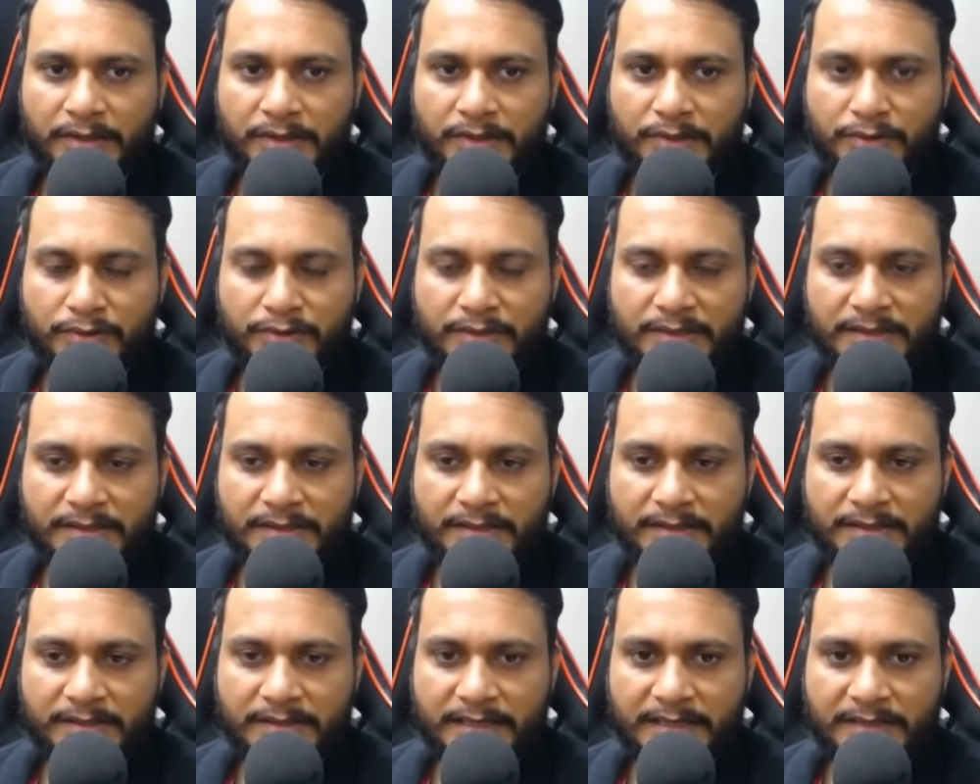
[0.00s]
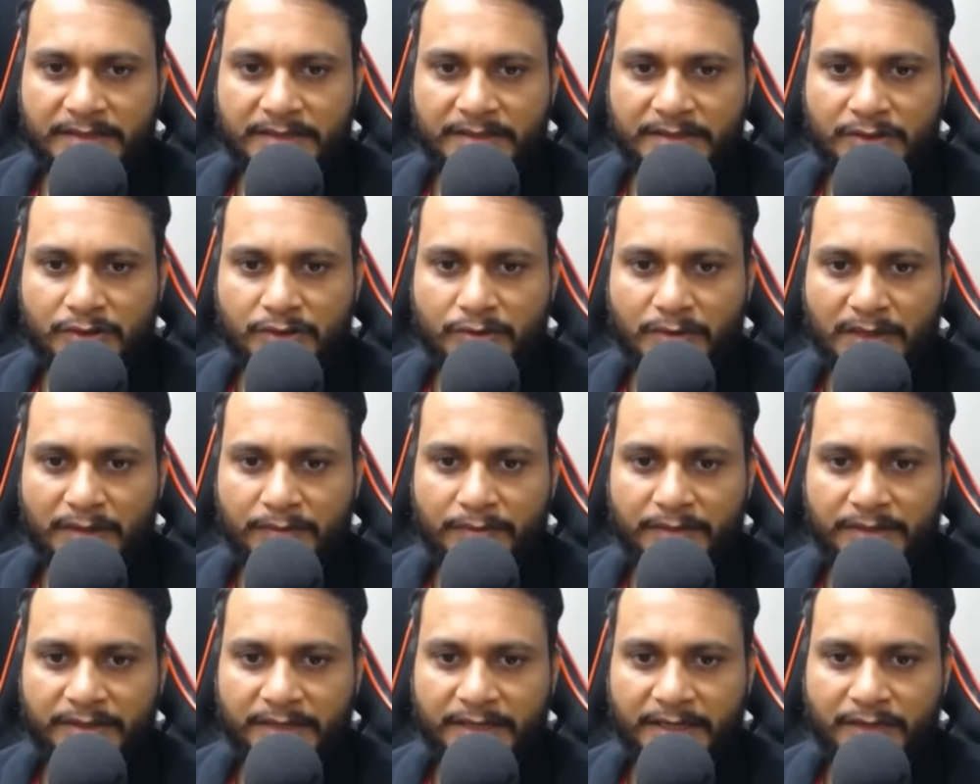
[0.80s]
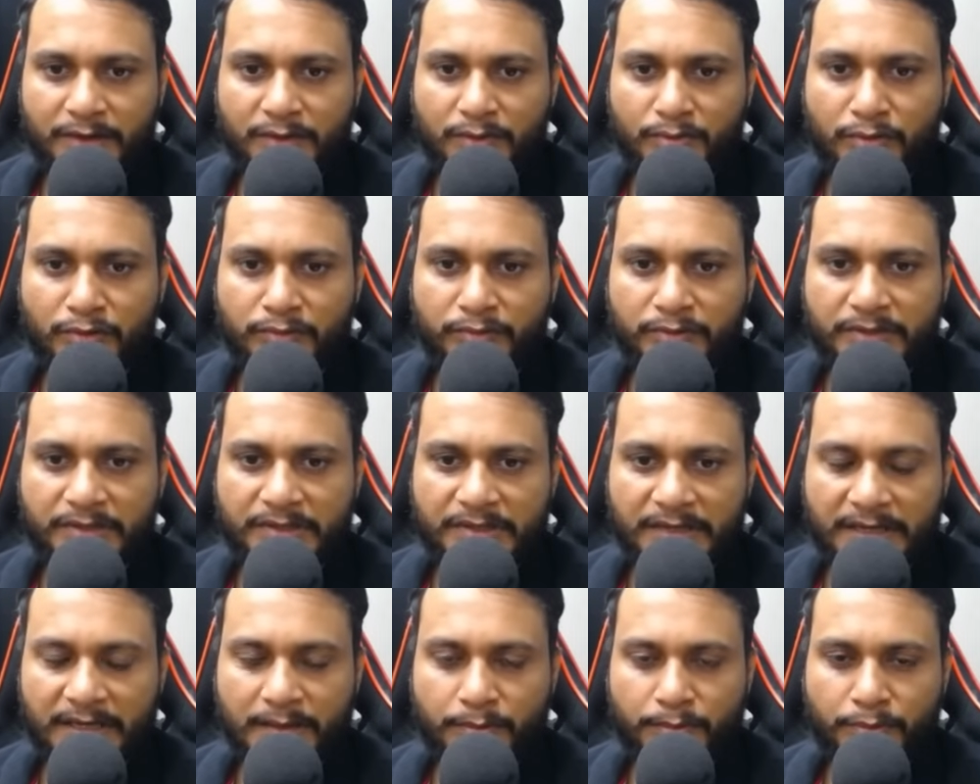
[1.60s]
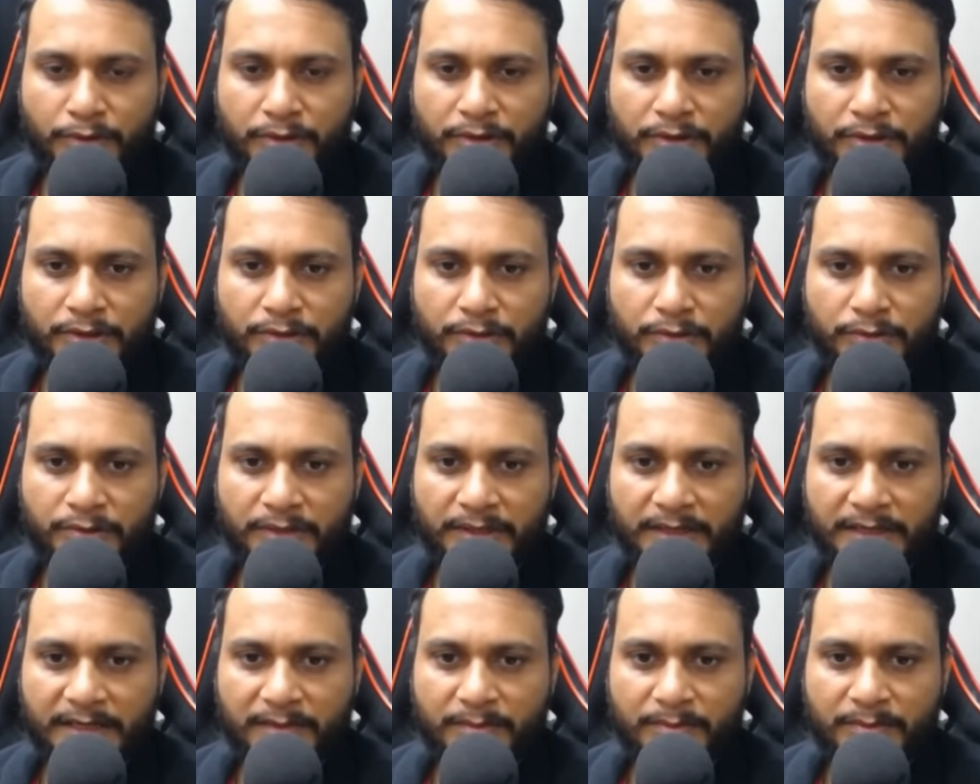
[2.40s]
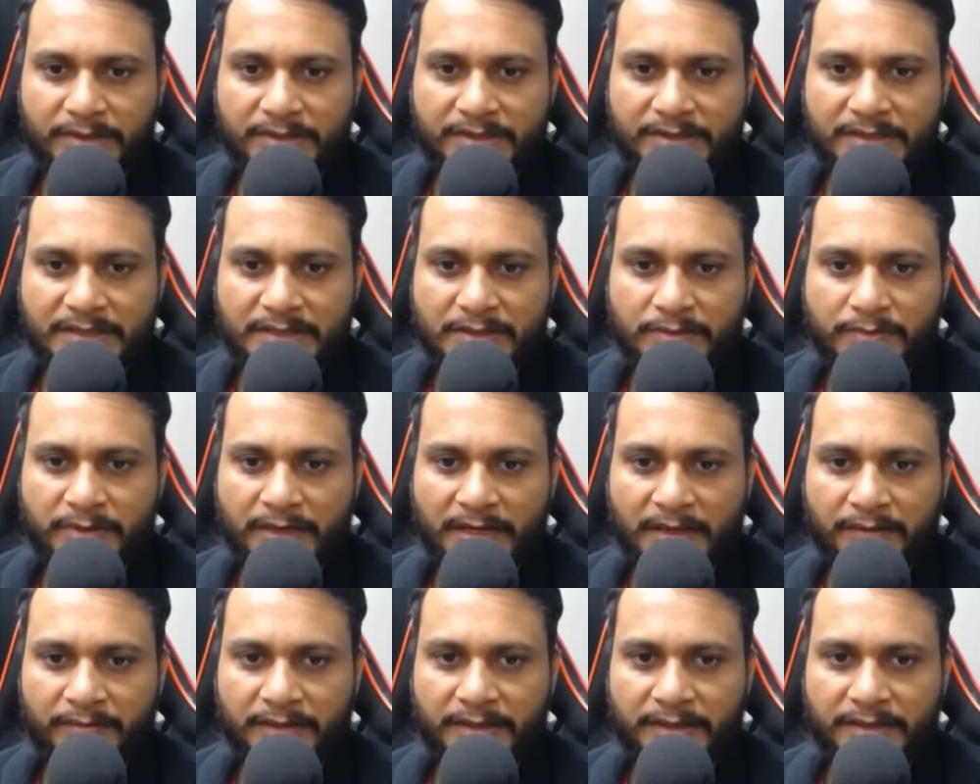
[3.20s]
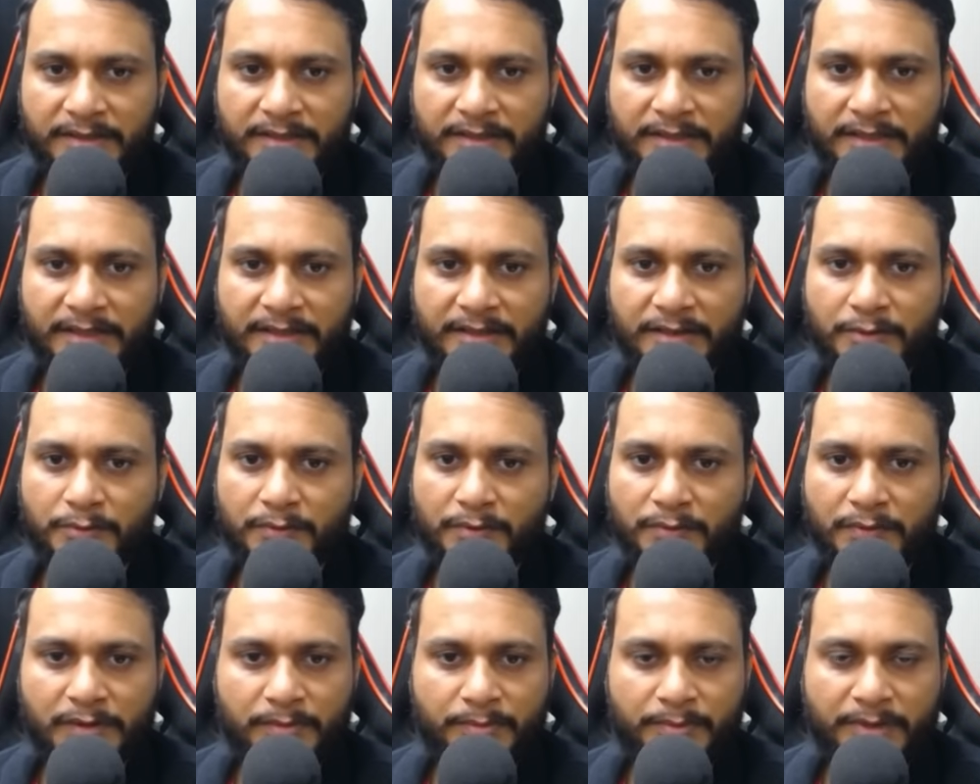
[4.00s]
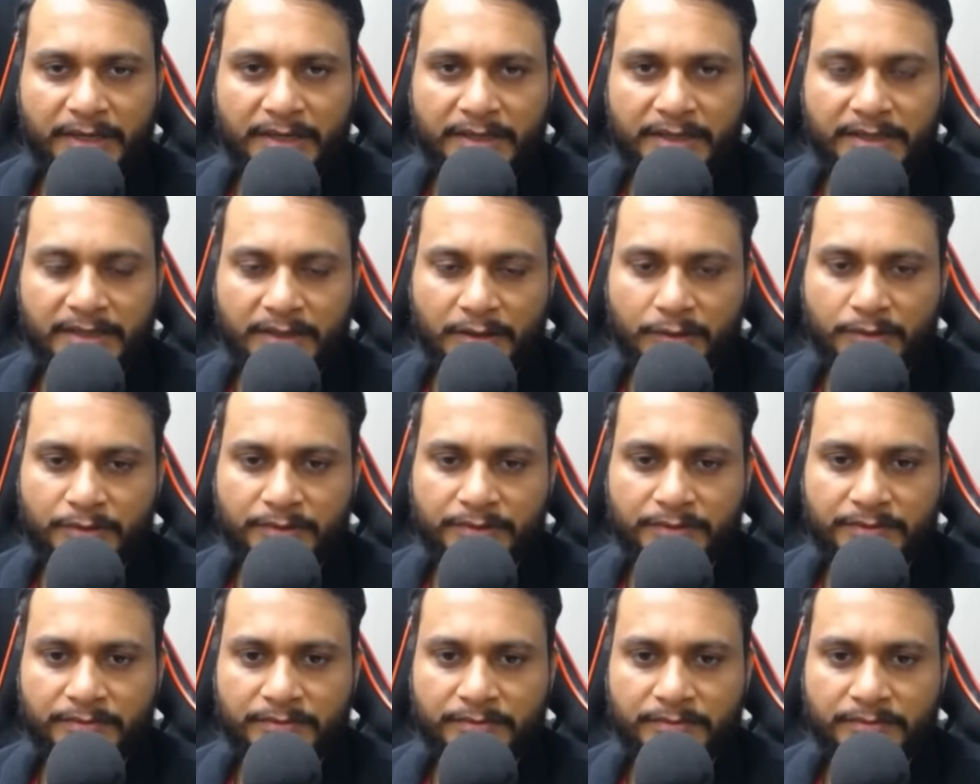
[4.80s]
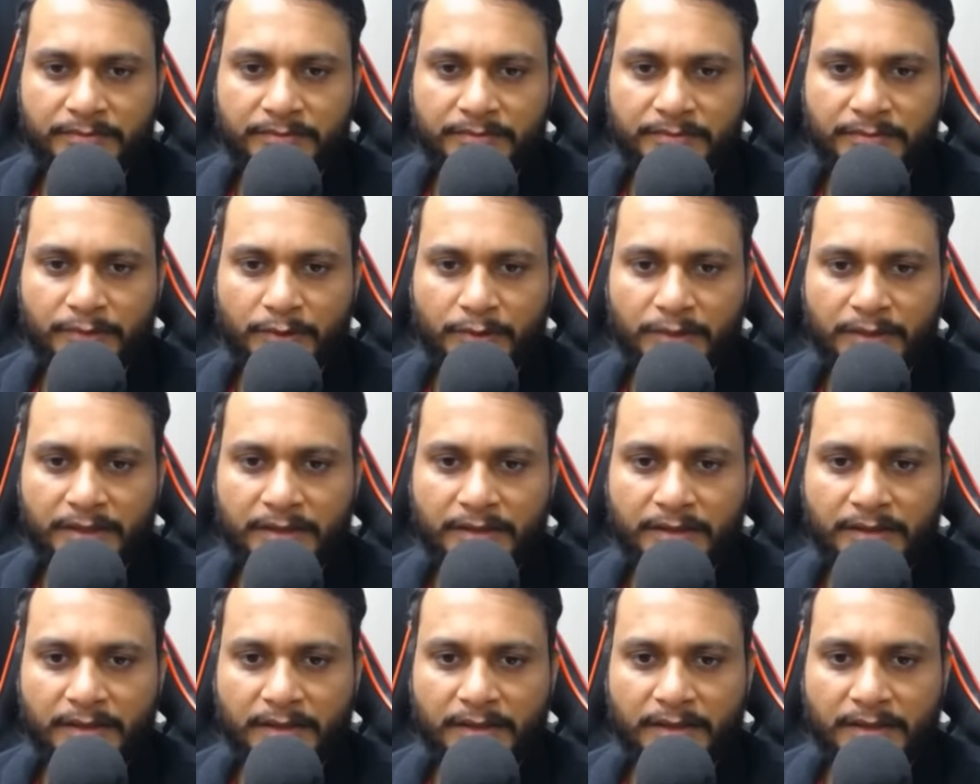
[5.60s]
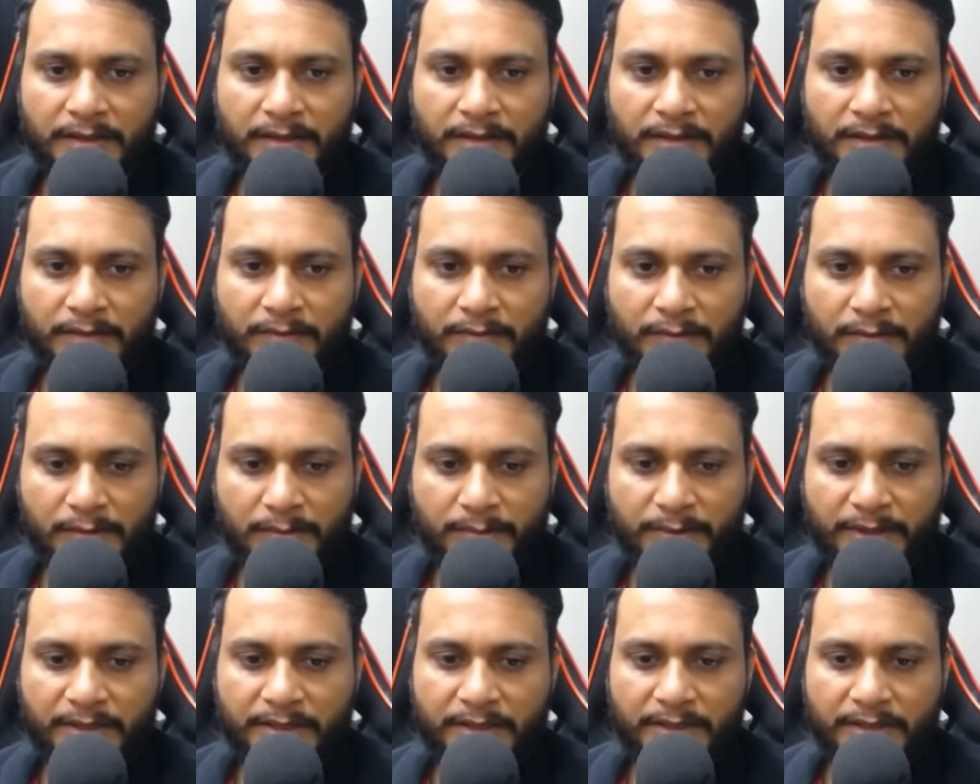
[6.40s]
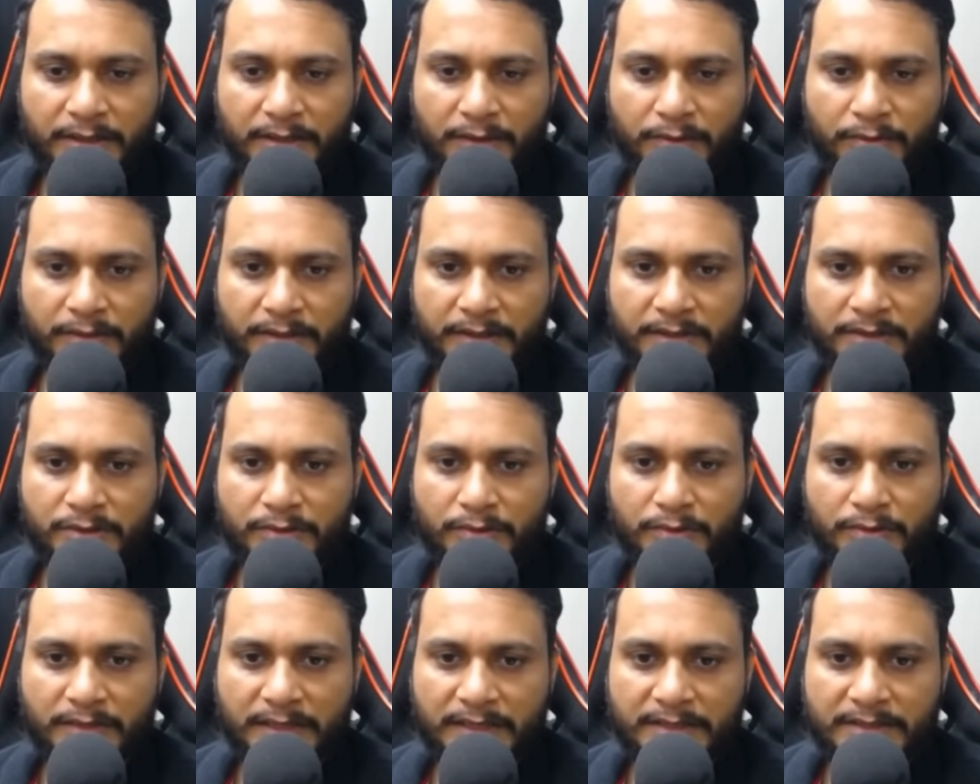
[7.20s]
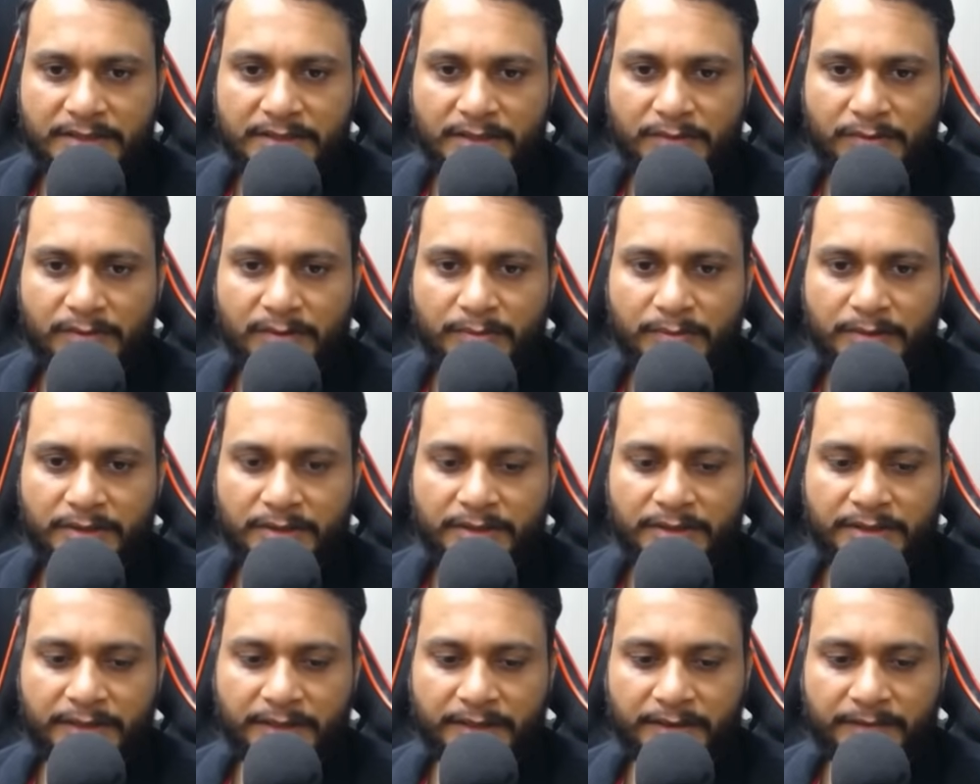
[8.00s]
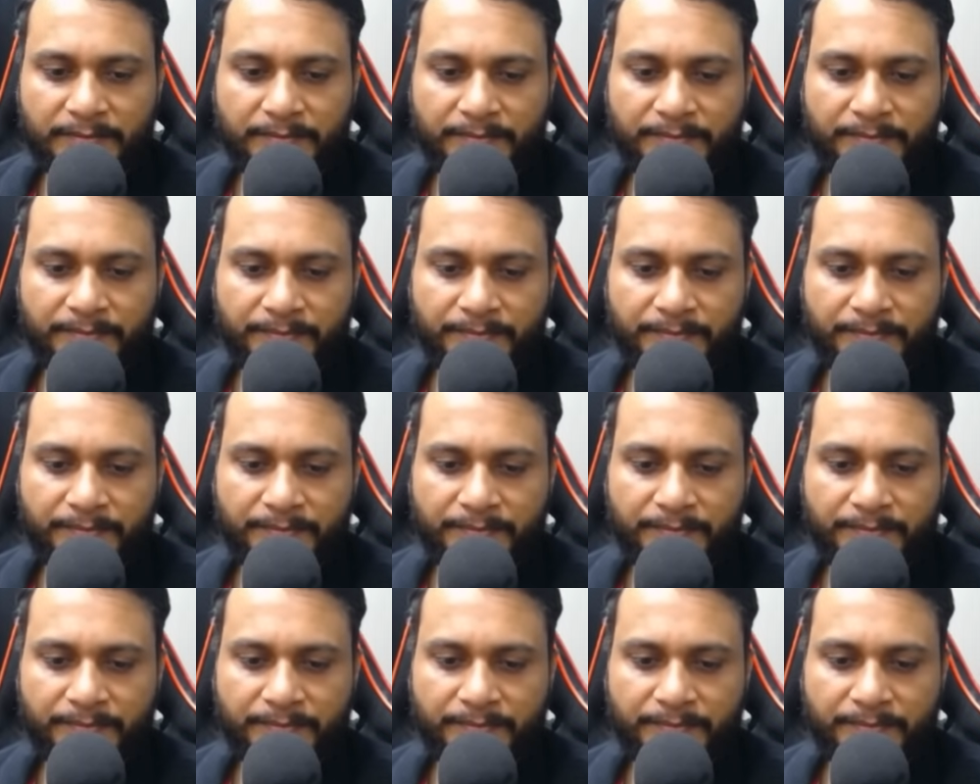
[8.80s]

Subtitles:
So since the size is 2, I will try to move this right pointer to the right. But since we have hit the end, we will break it out. Okay. We will break it out and so the answer will be 13.